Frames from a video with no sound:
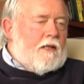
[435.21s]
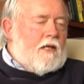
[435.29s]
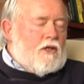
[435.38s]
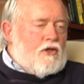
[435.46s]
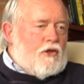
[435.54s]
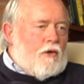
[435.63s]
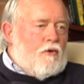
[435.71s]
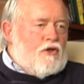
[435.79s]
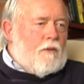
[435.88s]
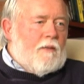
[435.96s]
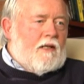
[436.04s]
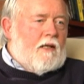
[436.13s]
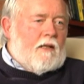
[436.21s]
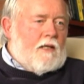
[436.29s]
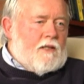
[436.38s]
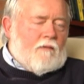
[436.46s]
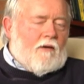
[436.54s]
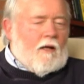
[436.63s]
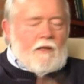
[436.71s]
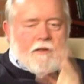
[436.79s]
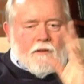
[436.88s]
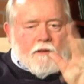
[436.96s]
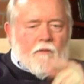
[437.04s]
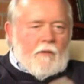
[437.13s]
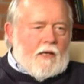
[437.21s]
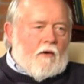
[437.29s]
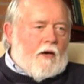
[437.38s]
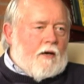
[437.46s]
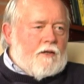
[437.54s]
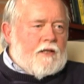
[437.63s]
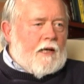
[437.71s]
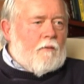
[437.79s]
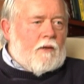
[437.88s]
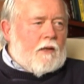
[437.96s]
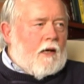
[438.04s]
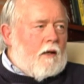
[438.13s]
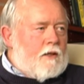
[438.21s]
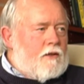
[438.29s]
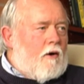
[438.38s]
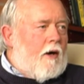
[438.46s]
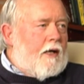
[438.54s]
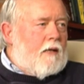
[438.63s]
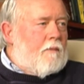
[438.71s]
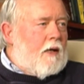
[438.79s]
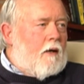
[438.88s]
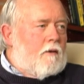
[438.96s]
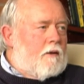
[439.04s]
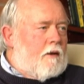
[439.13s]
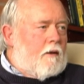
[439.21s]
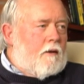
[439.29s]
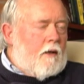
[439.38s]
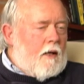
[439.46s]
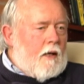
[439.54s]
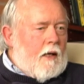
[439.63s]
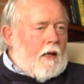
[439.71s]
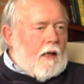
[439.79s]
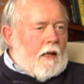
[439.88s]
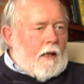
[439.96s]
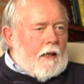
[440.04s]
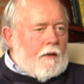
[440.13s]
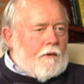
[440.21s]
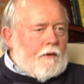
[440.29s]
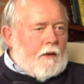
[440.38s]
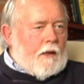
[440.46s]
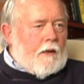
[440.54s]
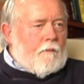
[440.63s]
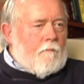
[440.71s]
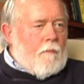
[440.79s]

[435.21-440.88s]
They just used him, and then they said, "Well, he, he, we don't understand what the hell he's talking about," mm-hmm. and uh,